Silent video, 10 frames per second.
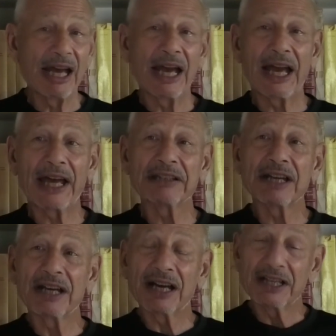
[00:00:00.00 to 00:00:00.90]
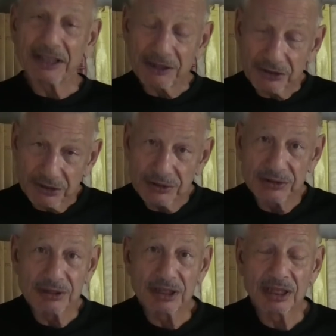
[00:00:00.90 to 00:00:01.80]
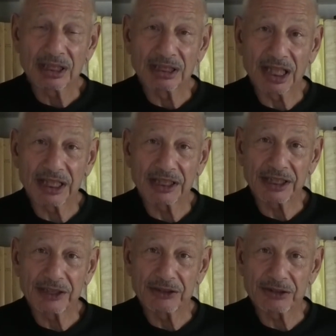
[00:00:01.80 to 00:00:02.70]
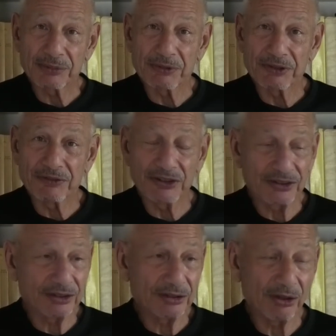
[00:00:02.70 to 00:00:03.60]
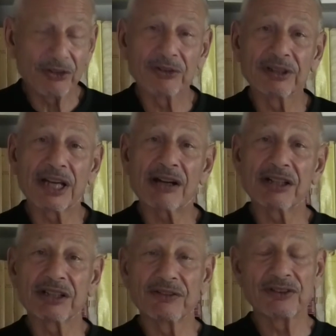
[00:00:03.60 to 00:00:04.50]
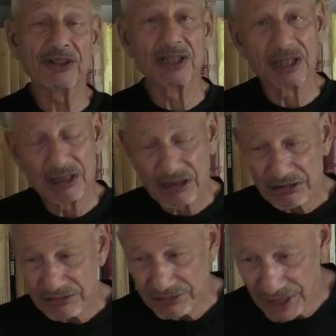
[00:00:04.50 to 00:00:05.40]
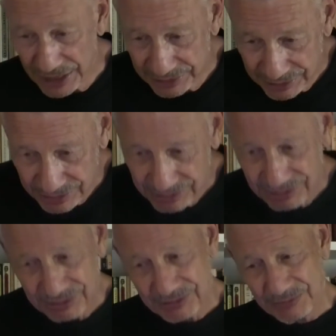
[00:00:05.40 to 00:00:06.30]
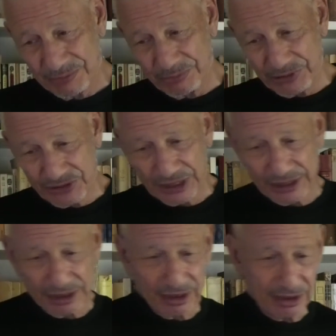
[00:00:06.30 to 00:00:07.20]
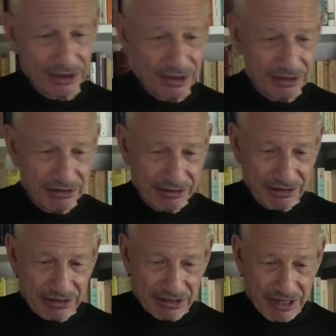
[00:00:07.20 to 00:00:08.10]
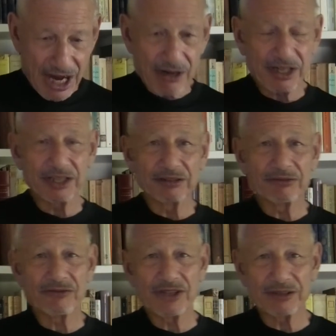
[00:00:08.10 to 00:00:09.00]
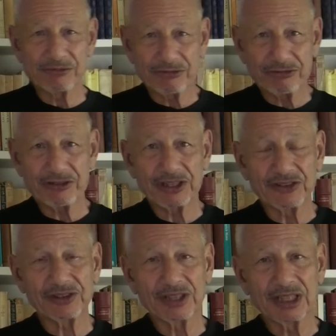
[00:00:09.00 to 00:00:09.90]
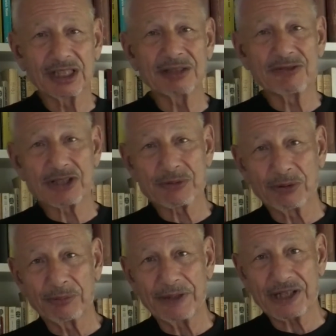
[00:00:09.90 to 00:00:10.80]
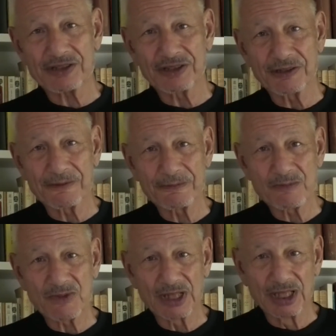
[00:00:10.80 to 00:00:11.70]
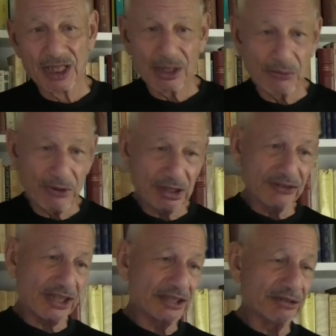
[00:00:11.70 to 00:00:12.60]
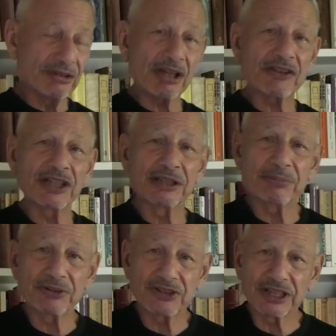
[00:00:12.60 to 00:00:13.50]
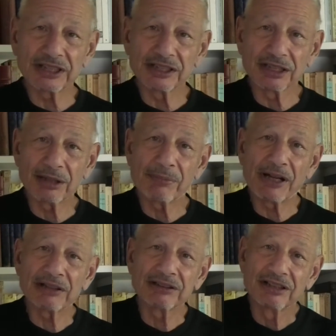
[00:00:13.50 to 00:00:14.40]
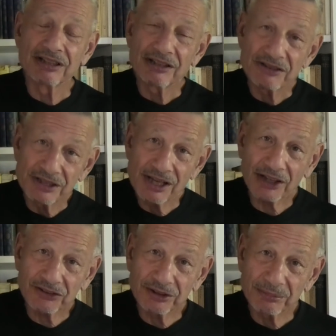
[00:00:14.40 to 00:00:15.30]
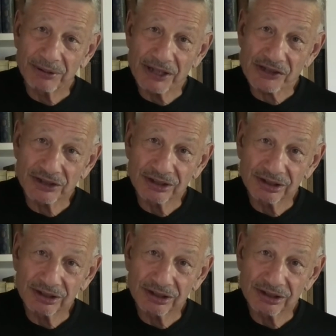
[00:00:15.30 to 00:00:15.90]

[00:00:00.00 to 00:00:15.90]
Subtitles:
And here too, like interpretivist causal narratives, that particular narrative that fits an individual patient will tell you nothing in particular about the next patient.